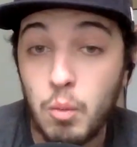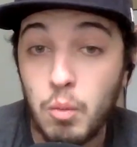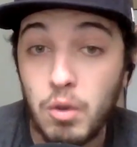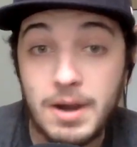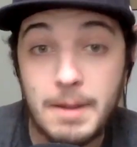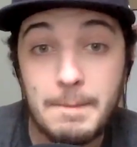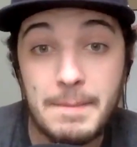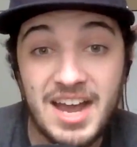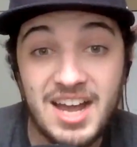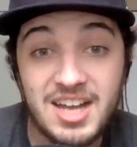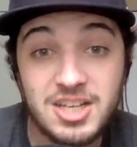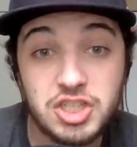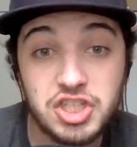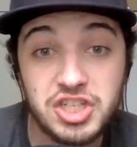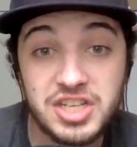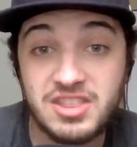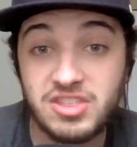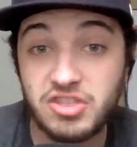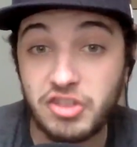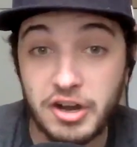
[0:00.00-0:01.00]
won a
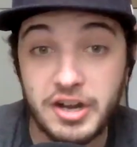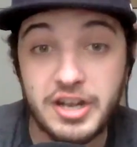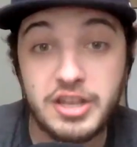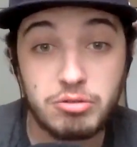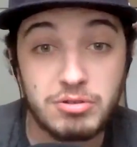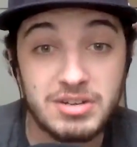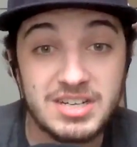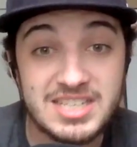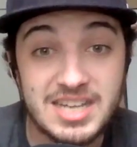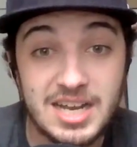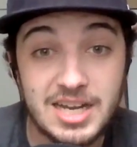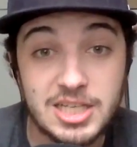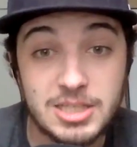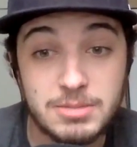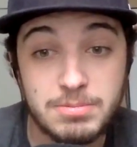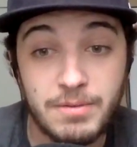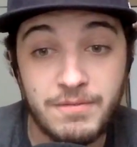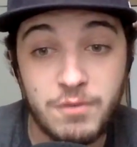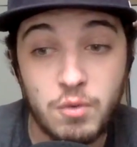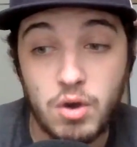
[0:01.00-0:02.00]
match in 33
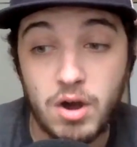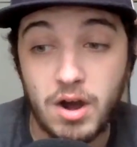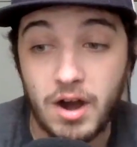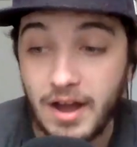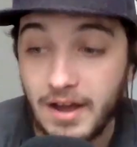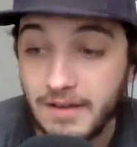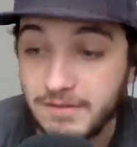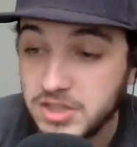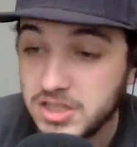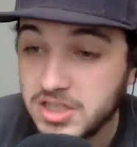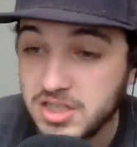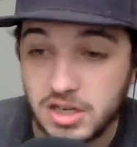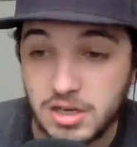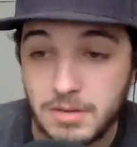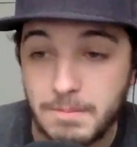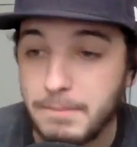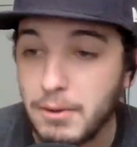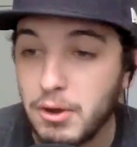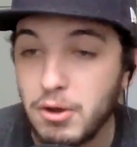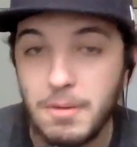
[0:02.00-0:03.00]
seconds before. I'm just
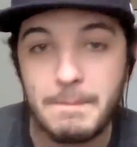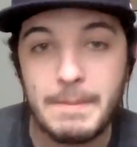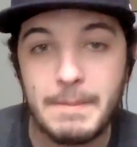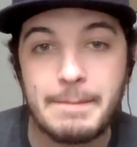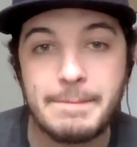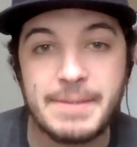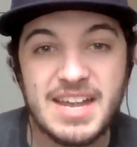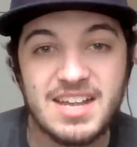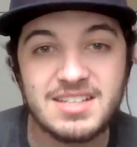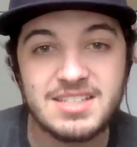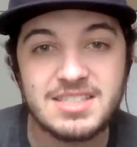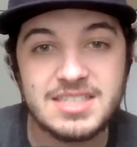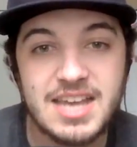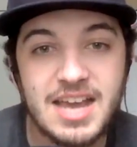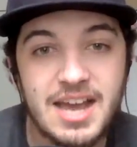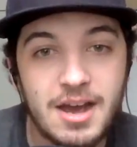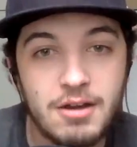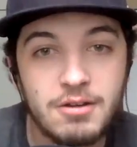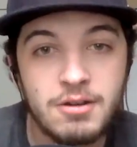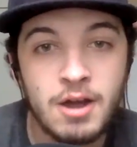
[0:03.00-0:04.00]
going to pull my pants
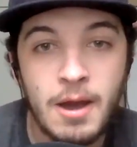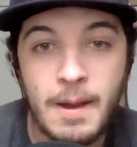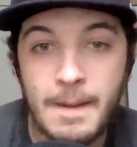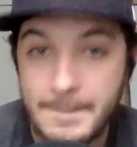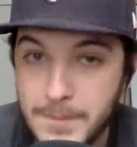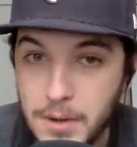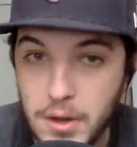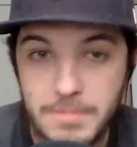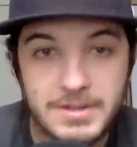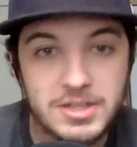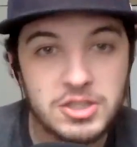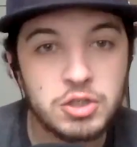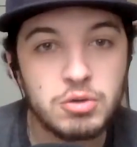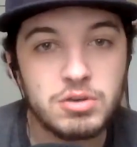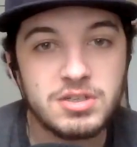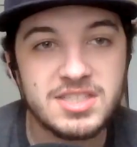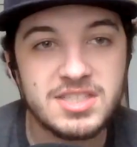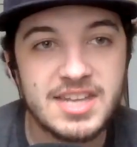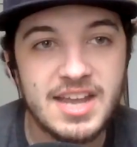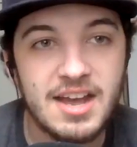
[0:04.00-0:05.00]
down, pull my
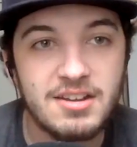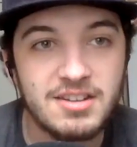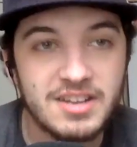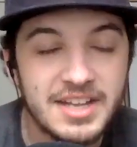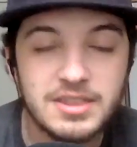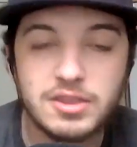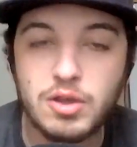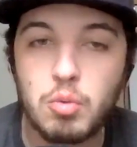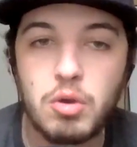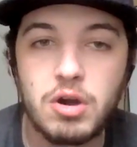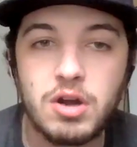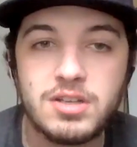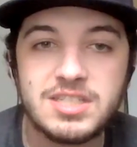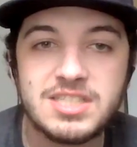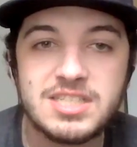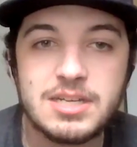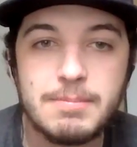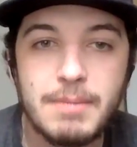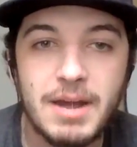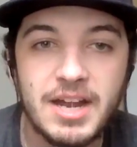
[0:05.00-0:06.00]
shorts down, let the
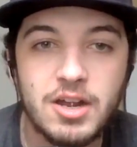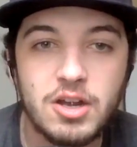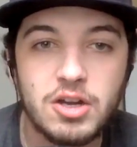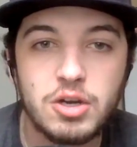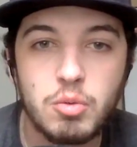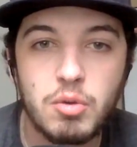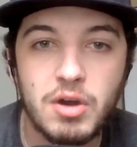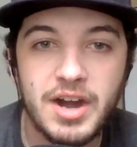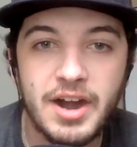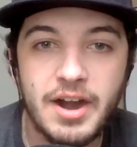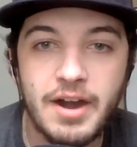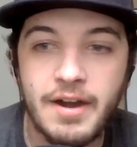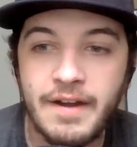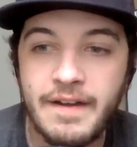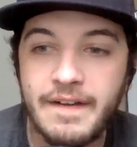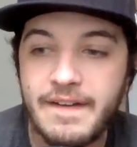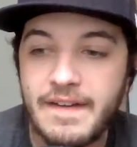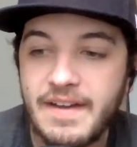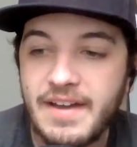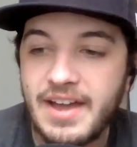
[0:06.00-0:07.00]
world see my underwear,
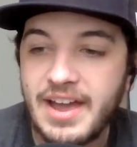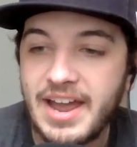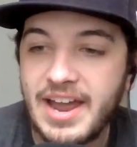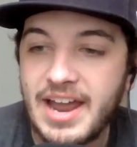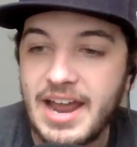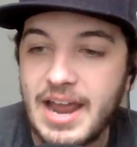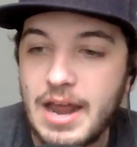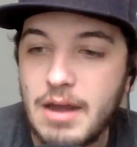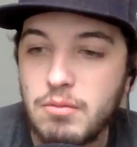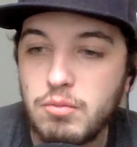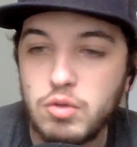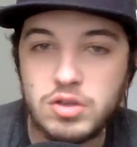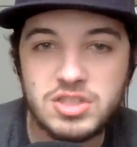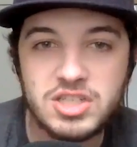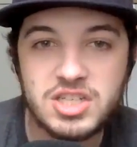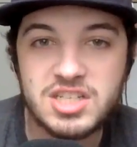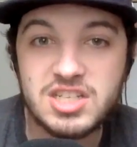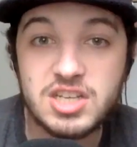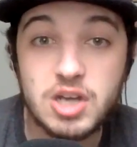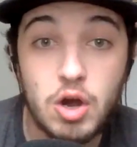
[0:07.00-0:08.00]
and we'll
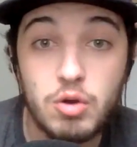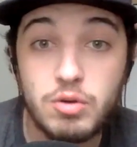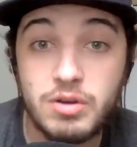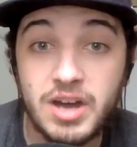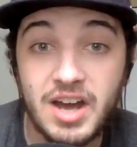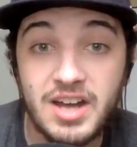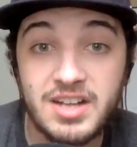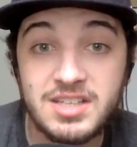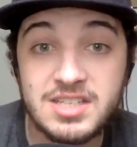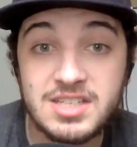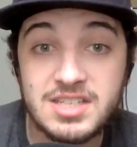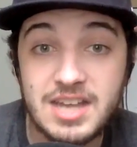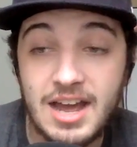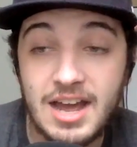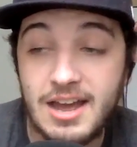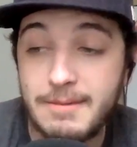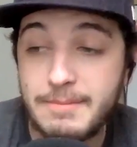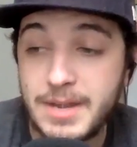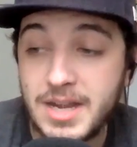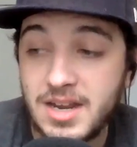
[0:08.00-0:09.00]
just go nuts.
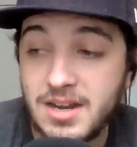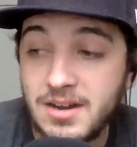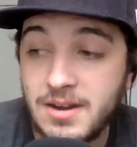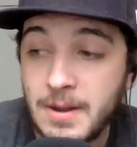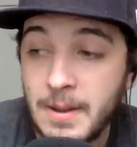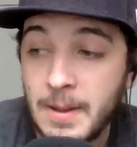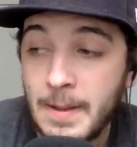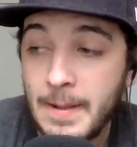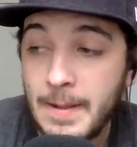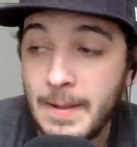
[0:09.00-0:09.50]
I mean,